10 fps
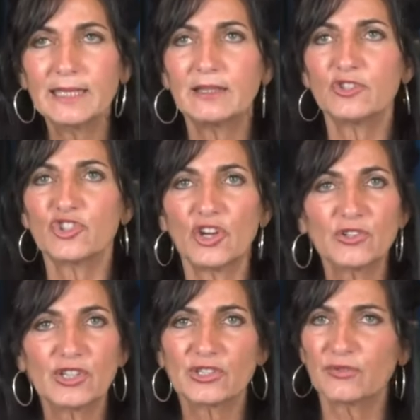And see, the
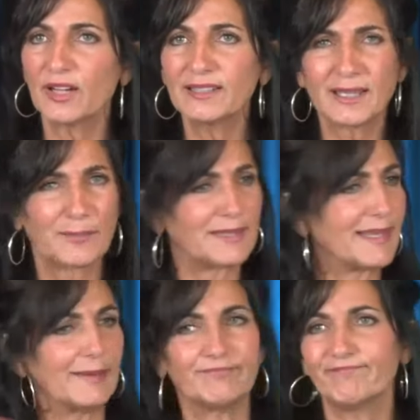church has risen
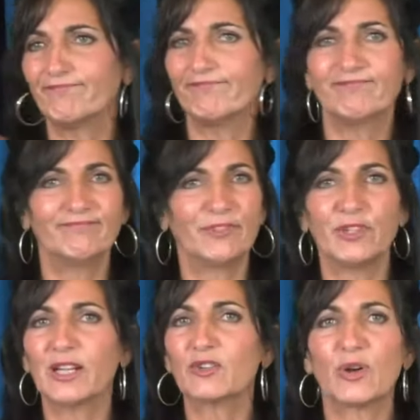up and say,
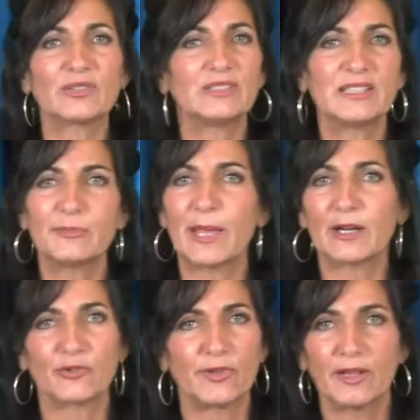you're not crossing
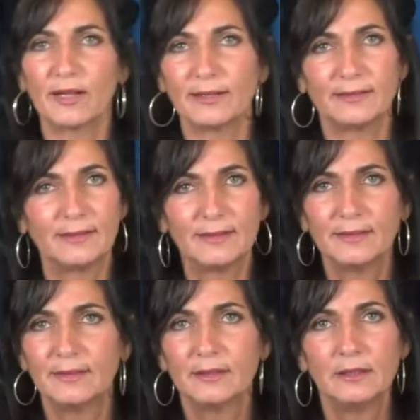this boundary line.
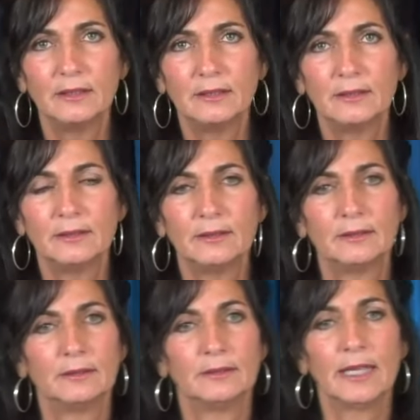
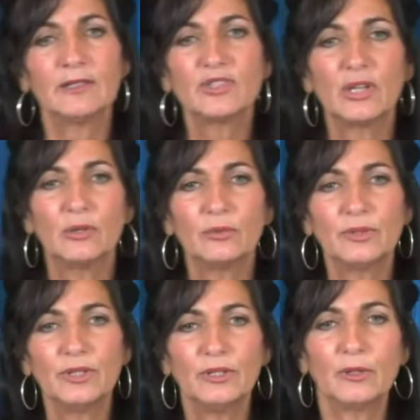And
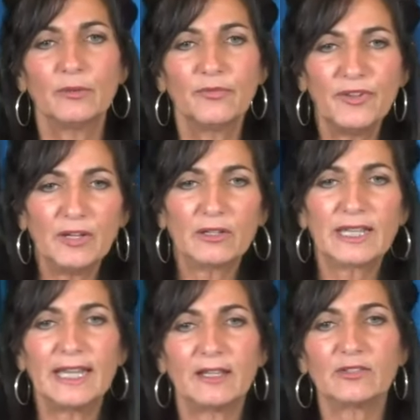so,
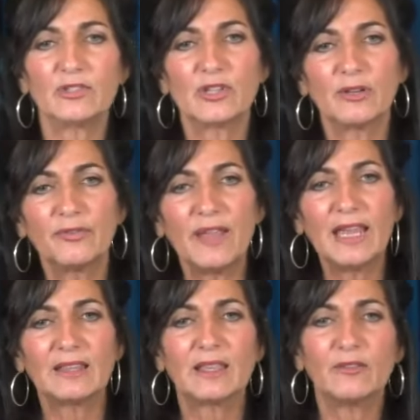fear cancels our
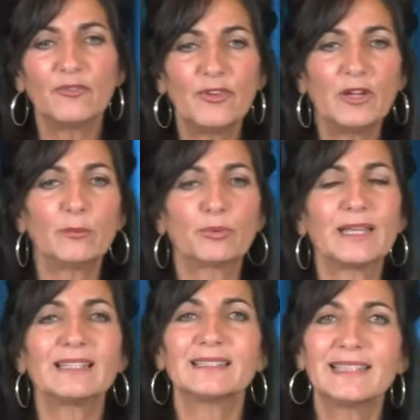faith, and
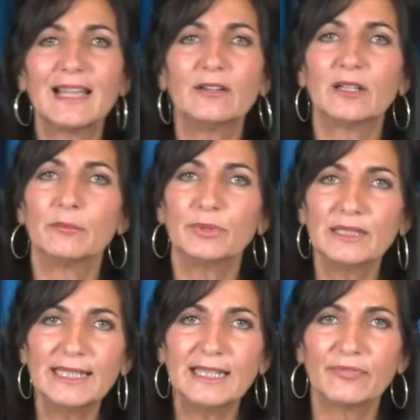fear brings doubt and
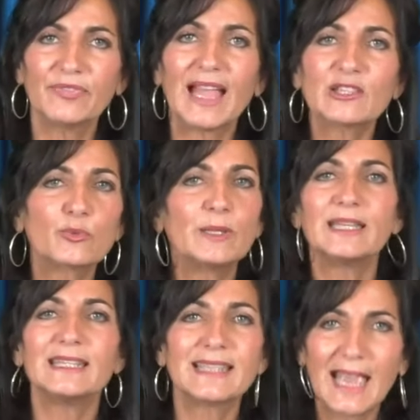unbelief.
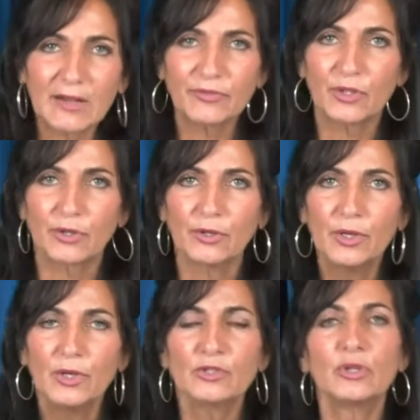That's what he's
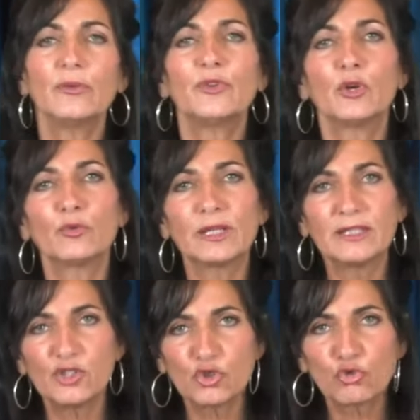after. So if
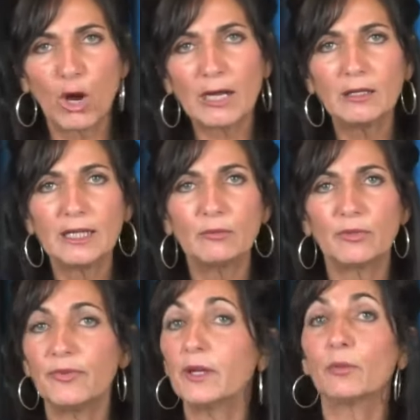you're really
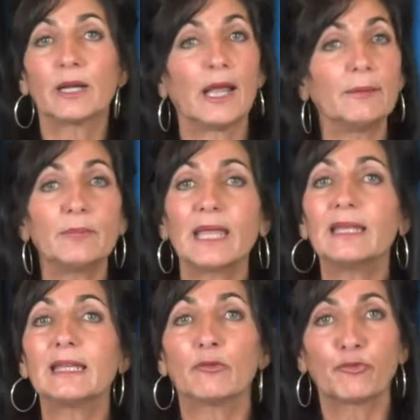struggling with fear, when
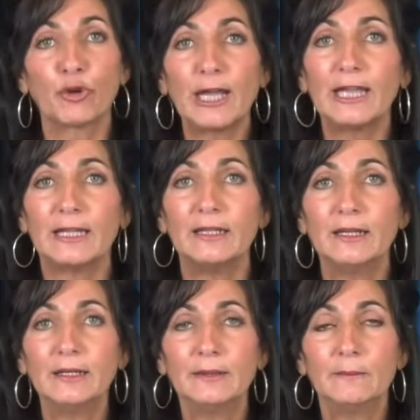I'm getting
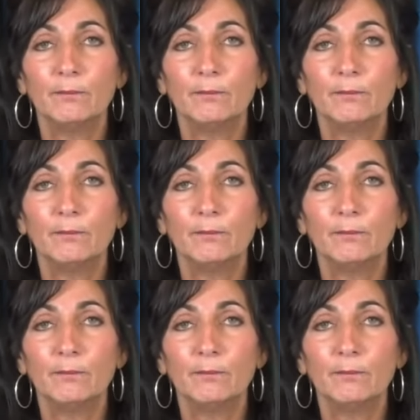afraid,